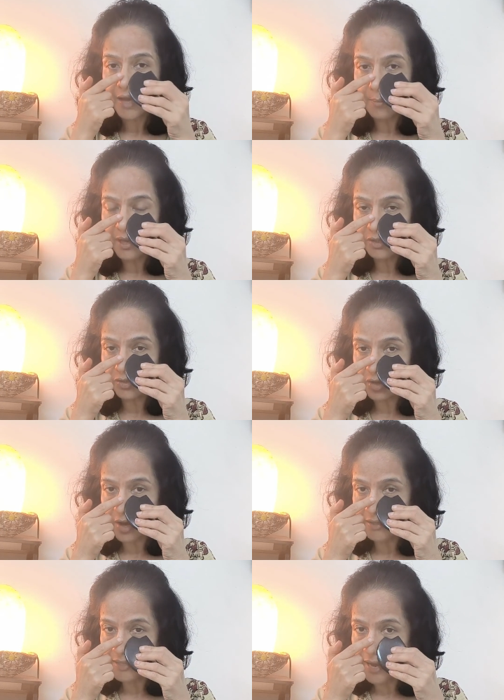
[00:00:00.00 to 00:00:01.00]
Coming to your
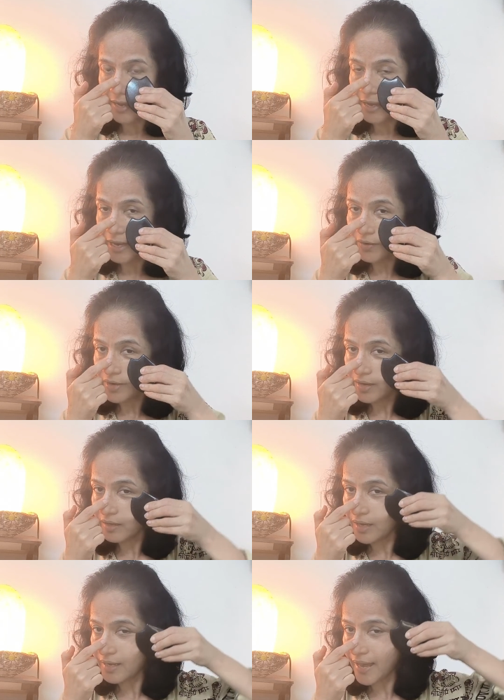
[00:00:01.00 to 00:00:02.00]
under eye
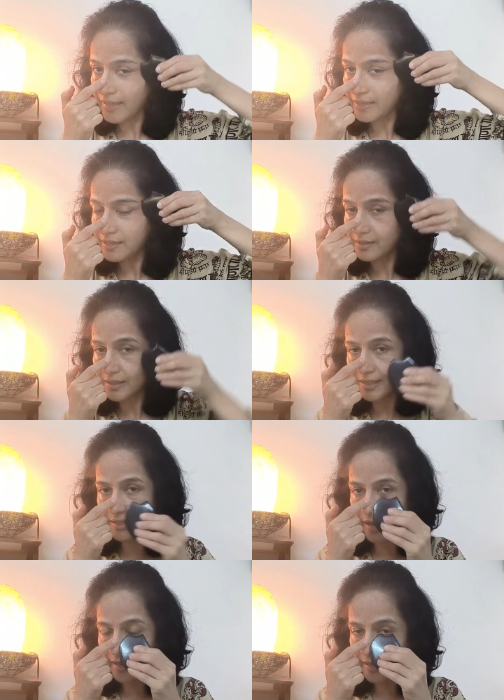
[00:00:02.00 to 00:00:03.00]
area, again 30
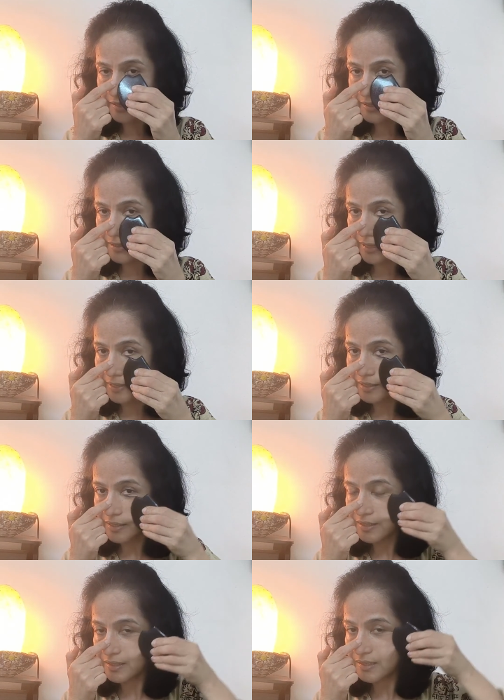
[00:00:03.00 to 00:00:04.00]
seconds like
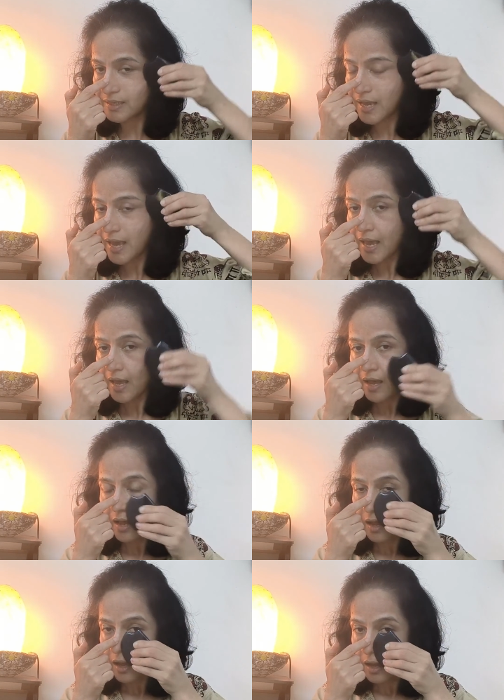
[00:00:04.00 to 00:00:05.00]
this.
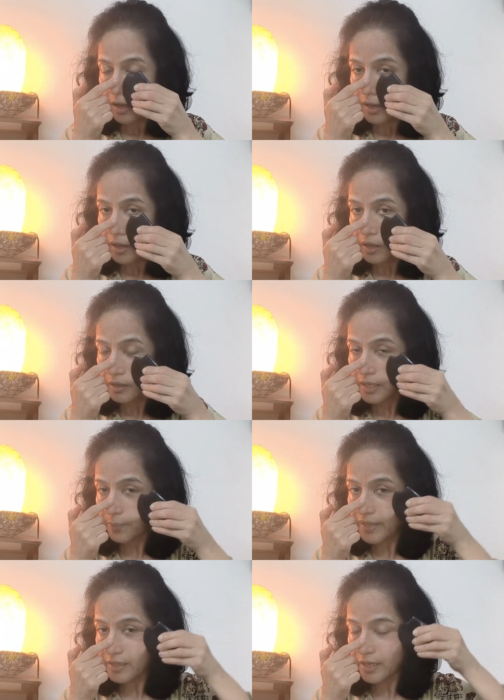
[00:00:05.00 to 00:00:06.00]

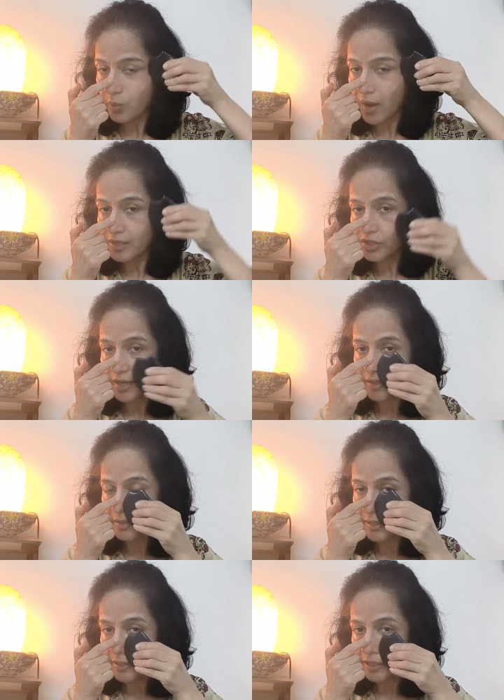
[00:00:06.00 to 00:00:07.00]
Keeping the guasha in
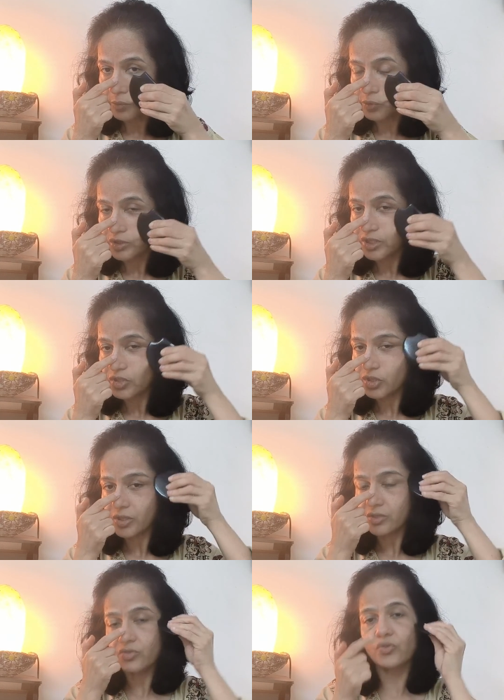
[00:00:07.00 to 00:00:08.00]
a slanting
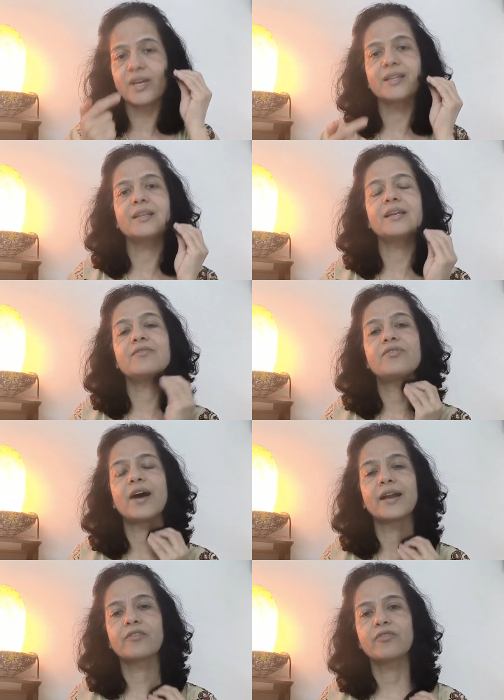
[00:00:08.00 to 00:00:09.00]
position, drain the
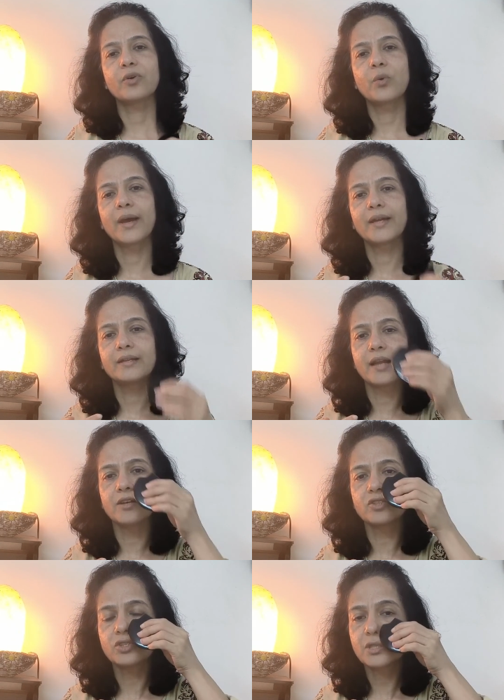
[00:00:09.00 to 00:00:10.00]
lymphatic fluid.
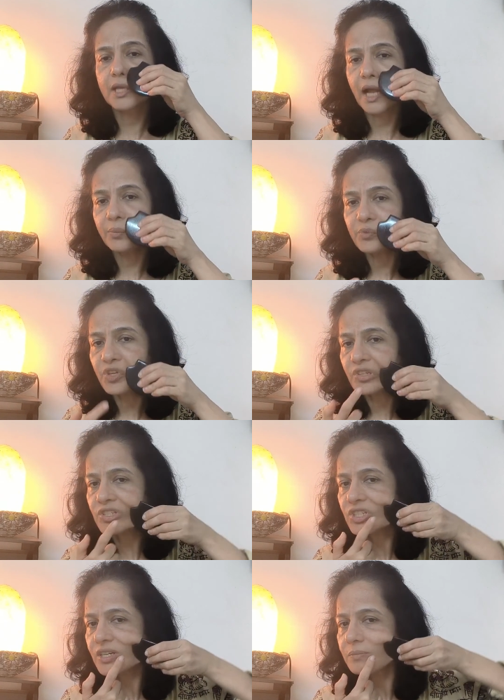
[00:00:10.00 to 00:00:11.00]
Now sculpt your
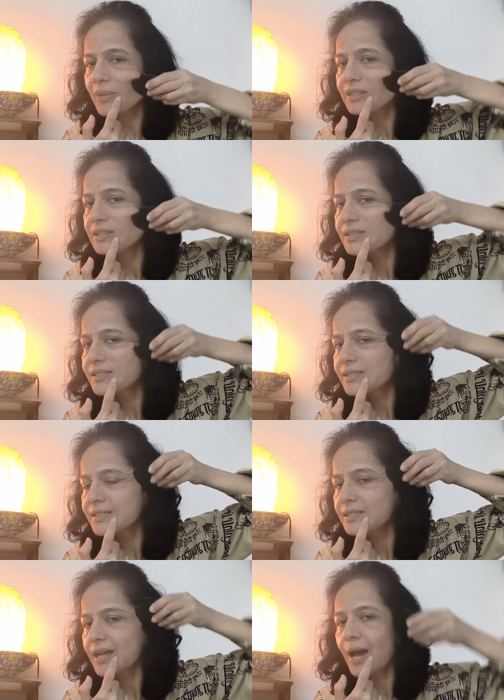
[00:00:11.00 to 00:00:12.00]
cheek
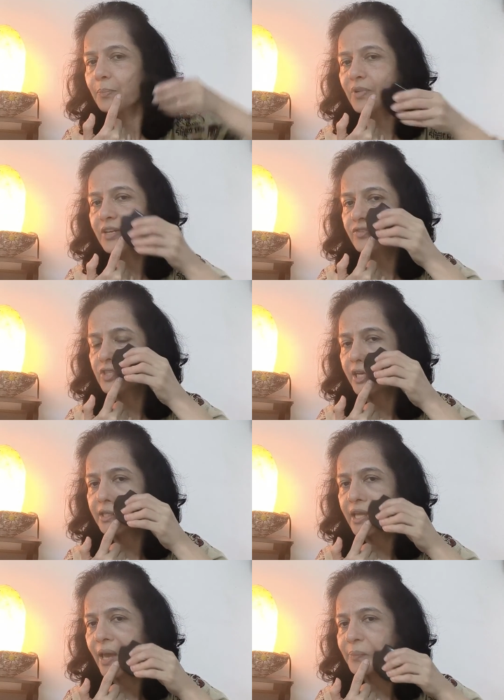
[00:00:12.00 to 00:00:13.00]
muscles,
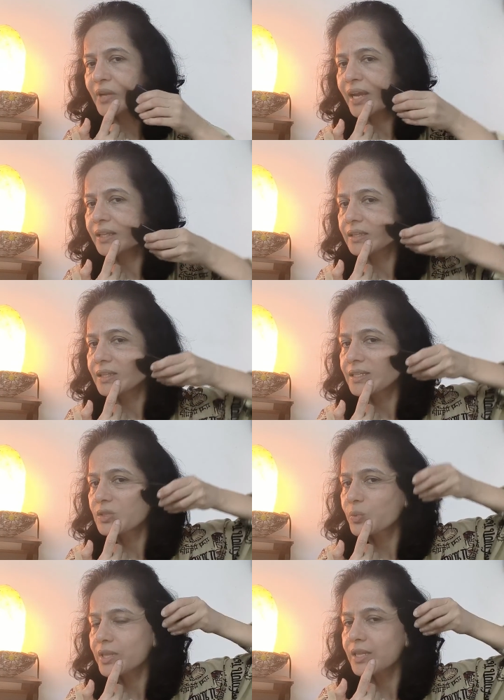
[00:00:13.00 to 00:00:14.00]
uplifting them like
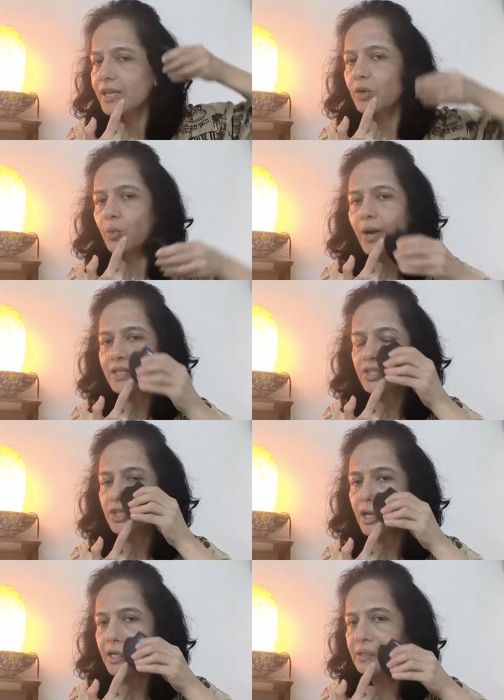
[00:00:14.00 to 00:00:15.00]
this with the
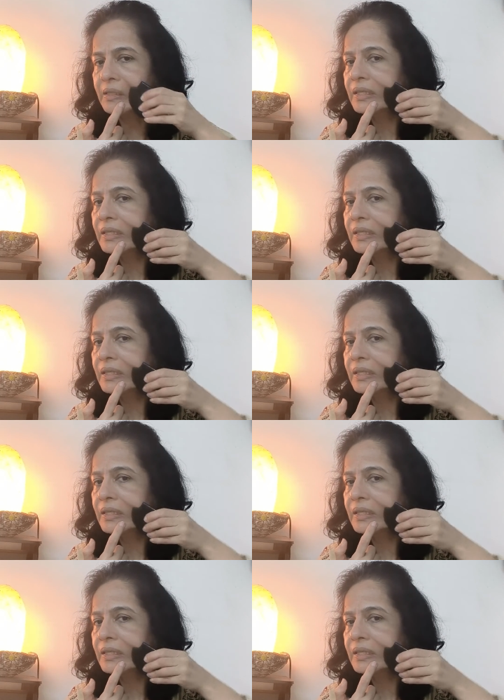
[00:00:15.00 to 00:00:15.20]
guasha.